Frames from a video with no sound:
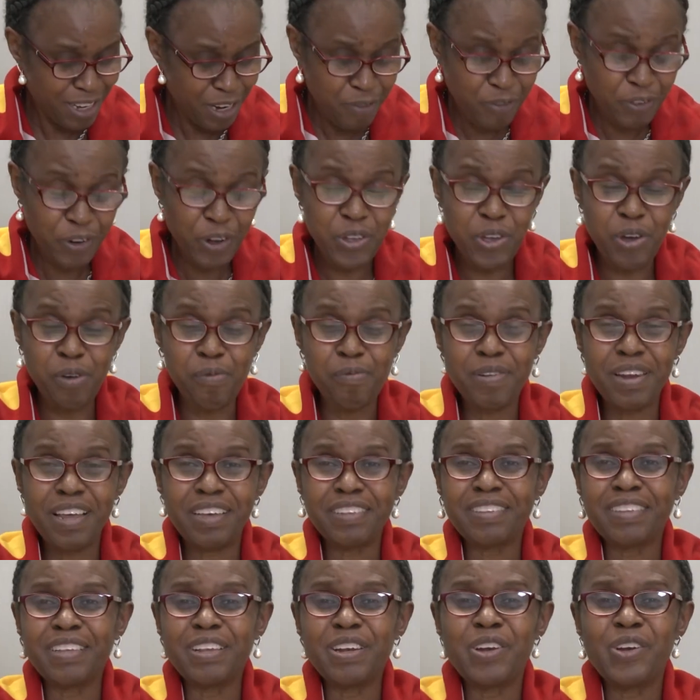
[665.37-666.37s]
for your
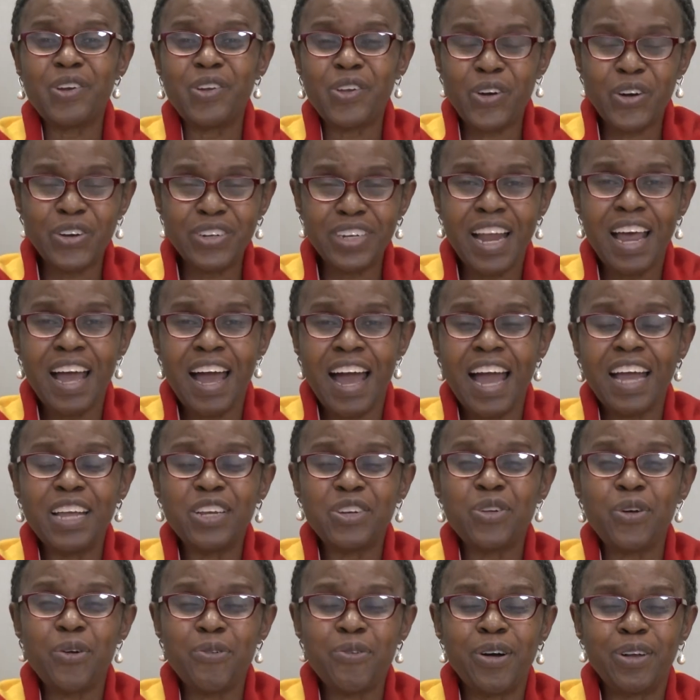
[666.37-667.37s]
blessing, Lord. I
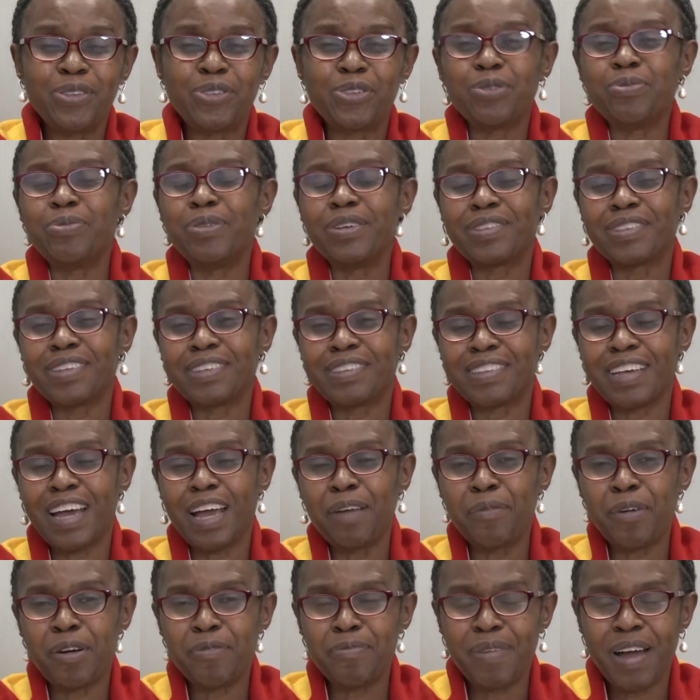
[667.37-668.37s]
don't want to miss the
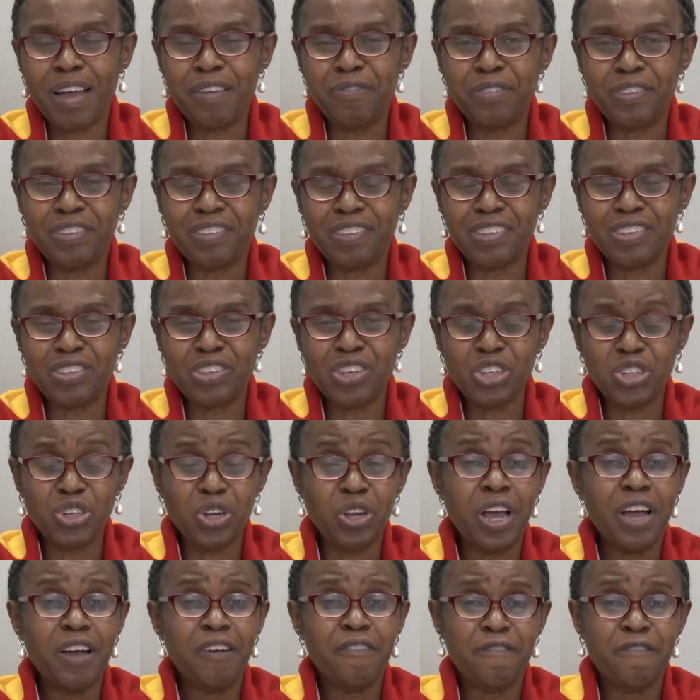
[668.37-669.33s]
time of my visitation.